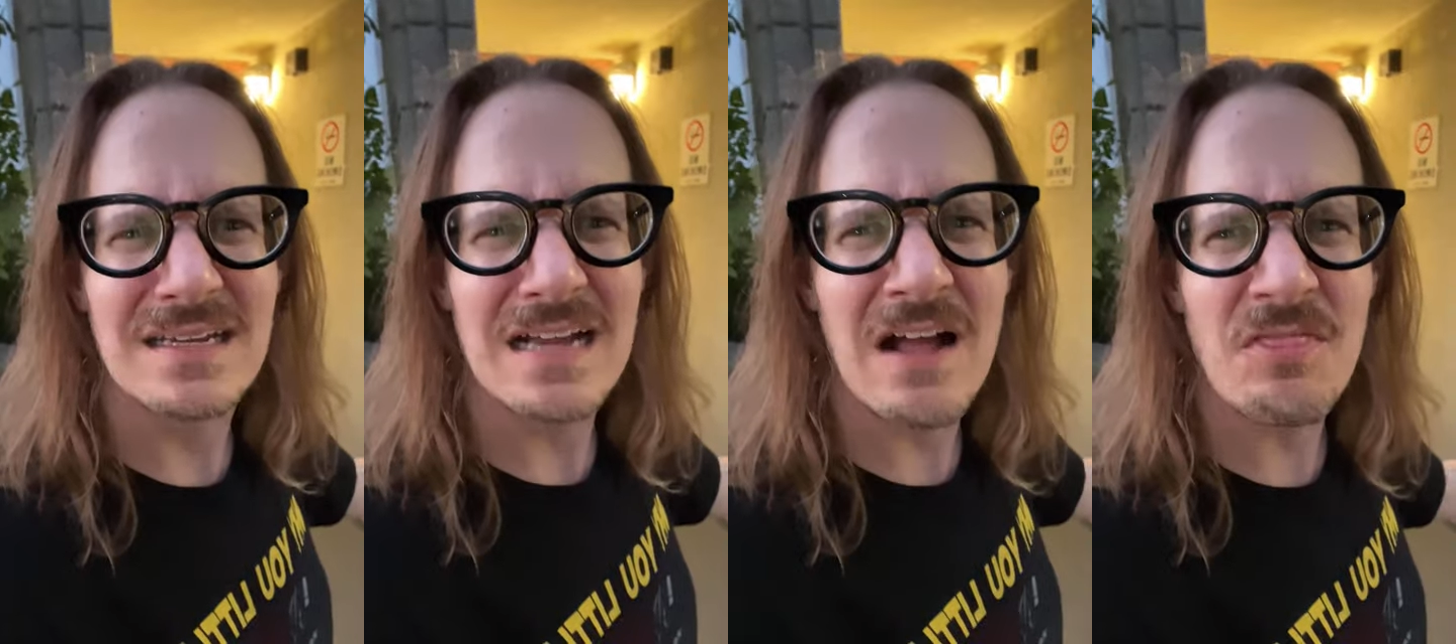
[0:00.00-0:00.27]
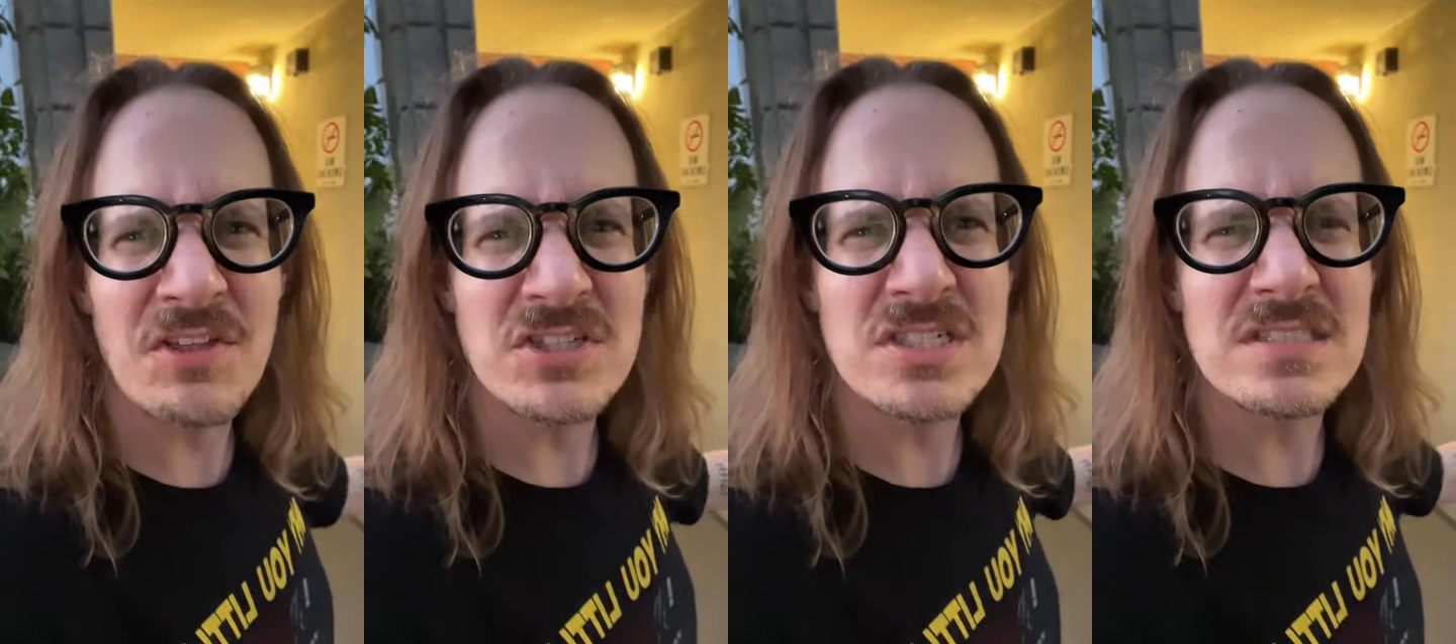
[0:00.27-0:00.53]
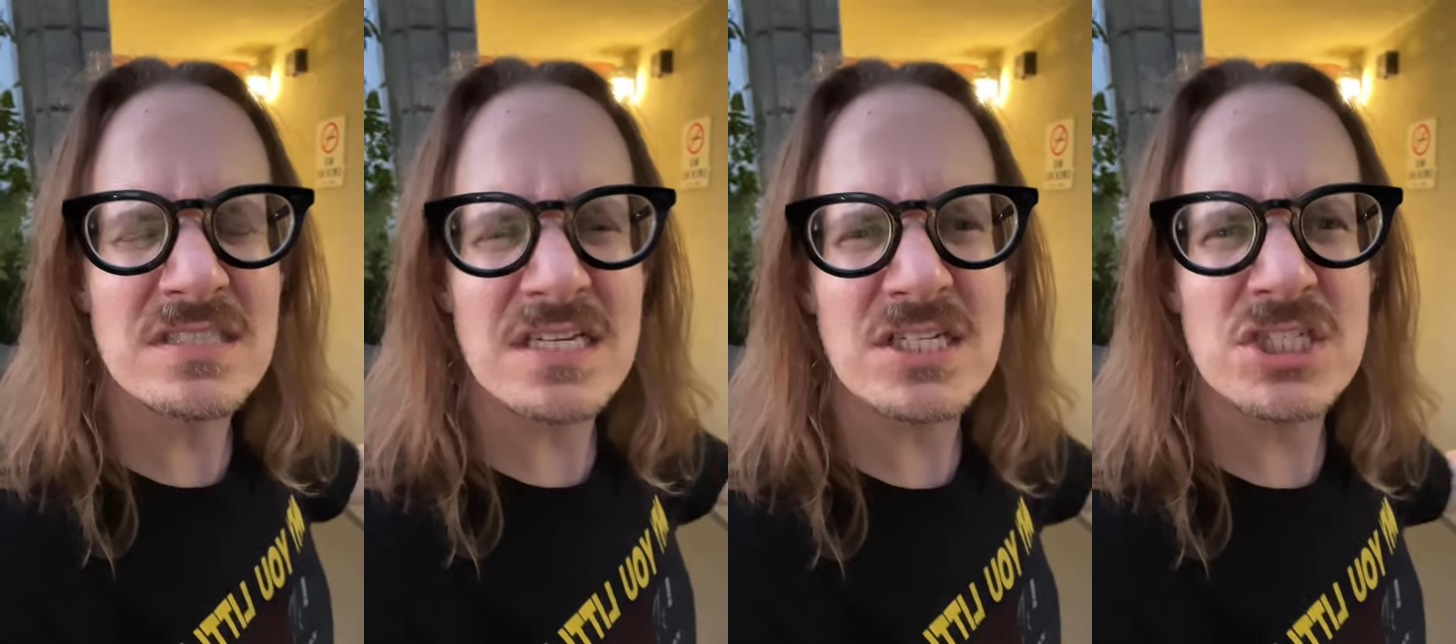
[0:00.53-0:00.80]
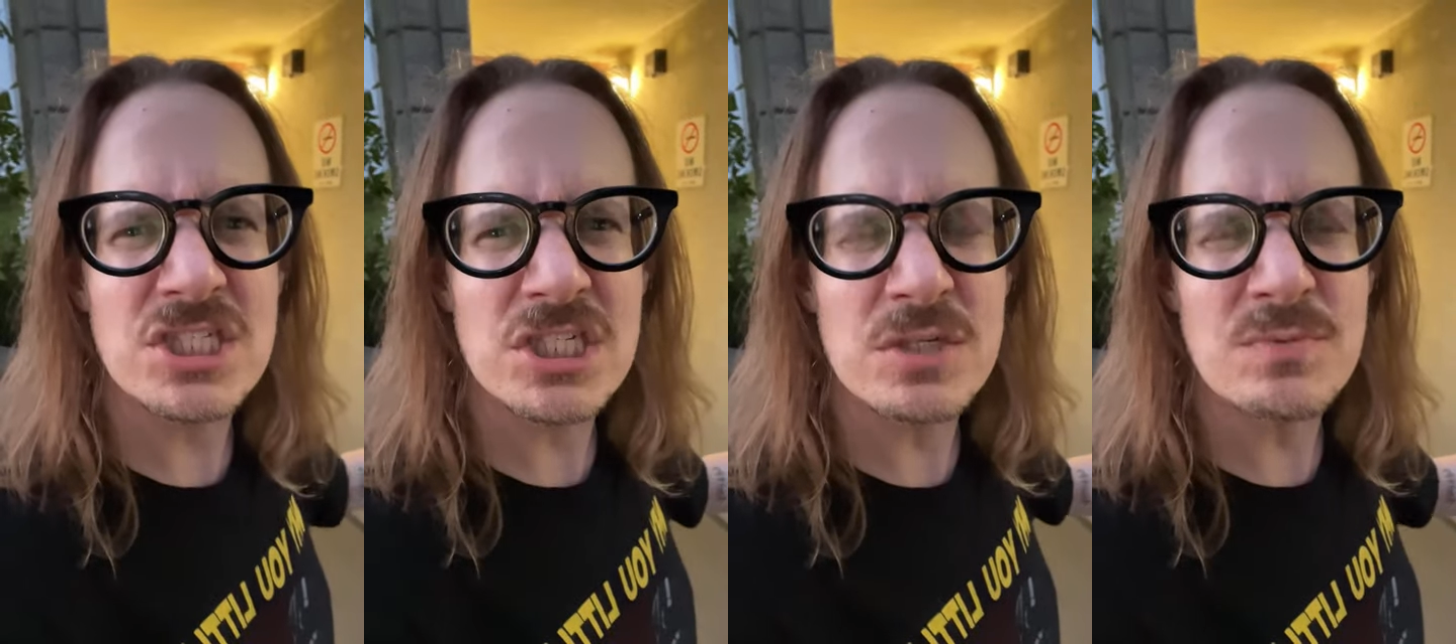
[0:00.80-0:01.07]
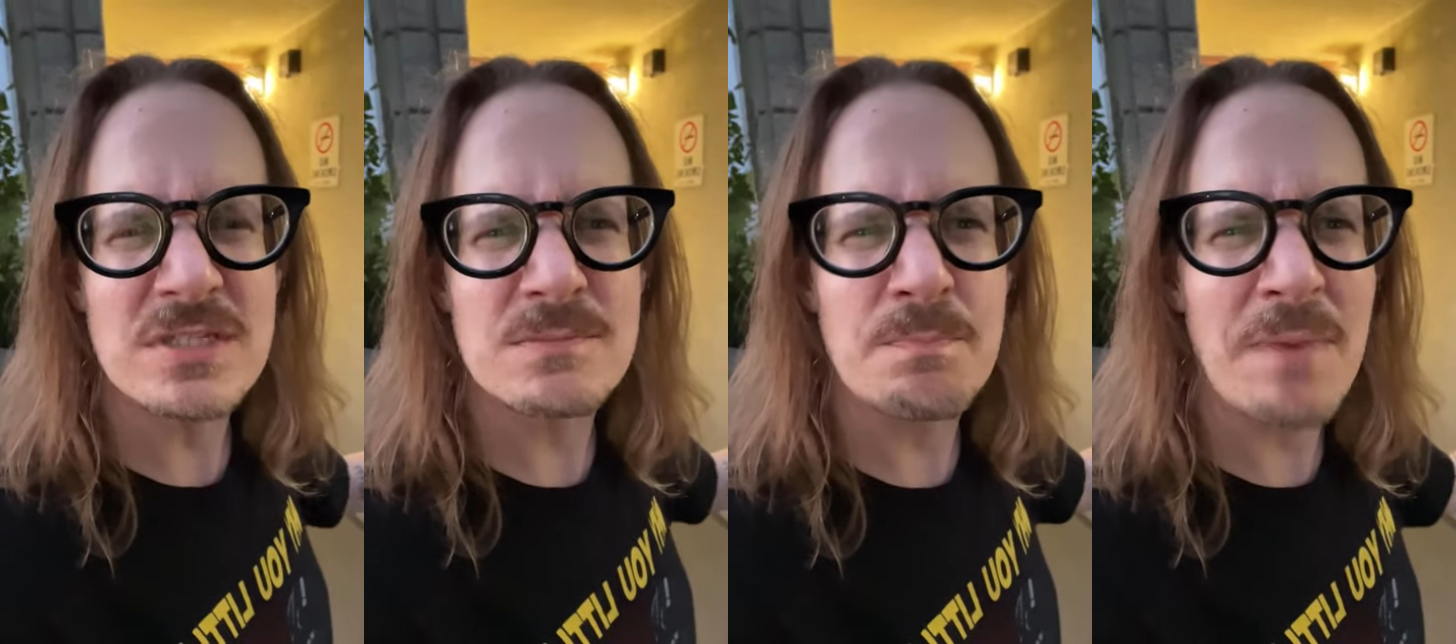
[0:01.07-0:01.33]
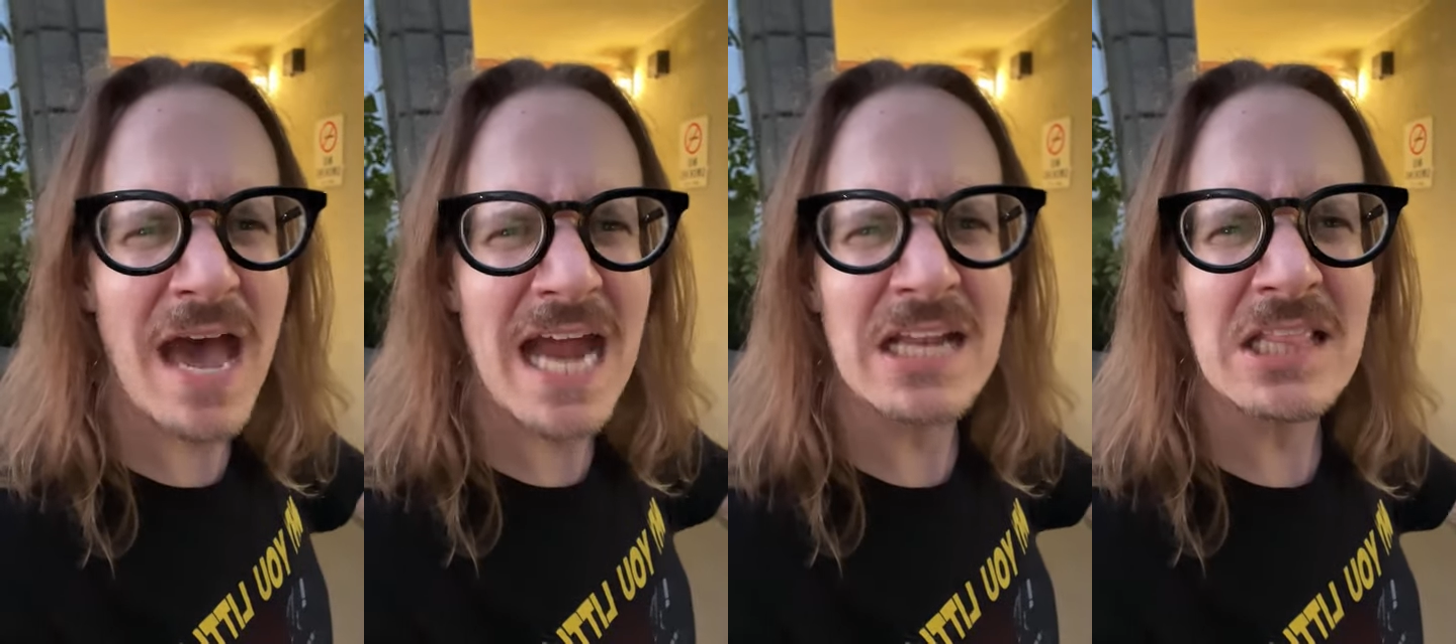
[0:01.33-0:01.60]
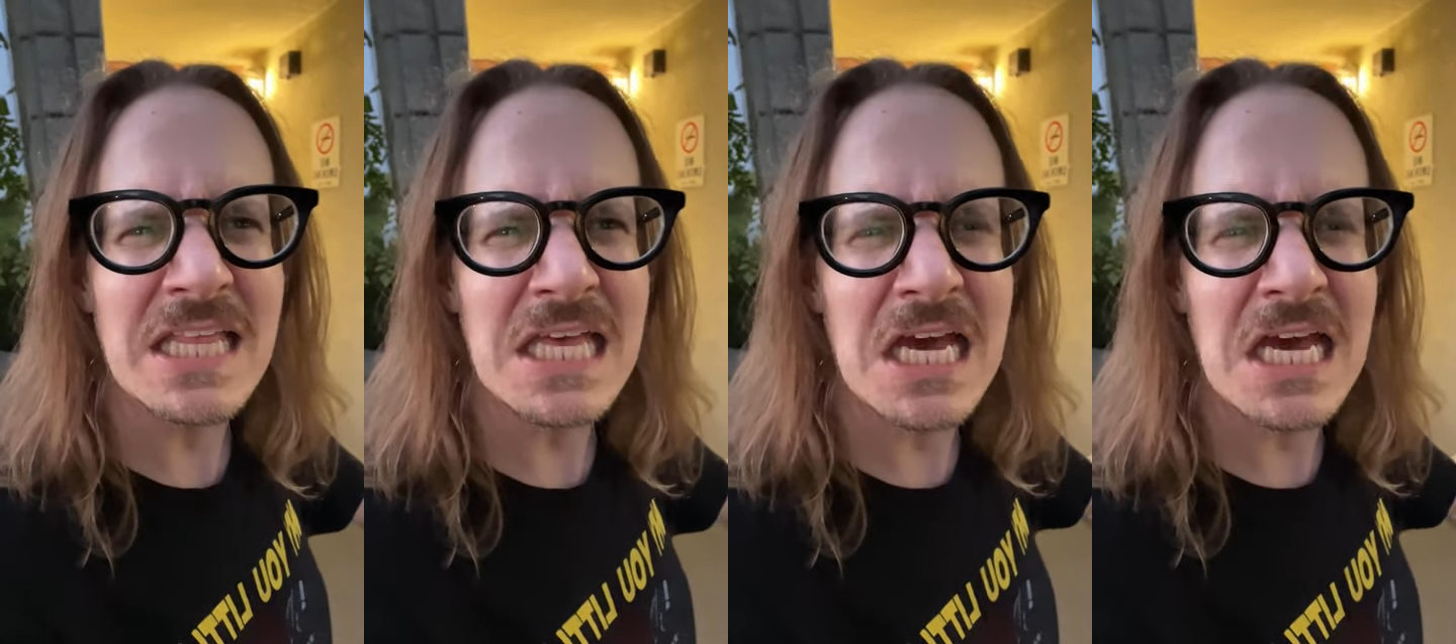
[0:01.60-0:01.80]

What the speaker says: And then she said she was badly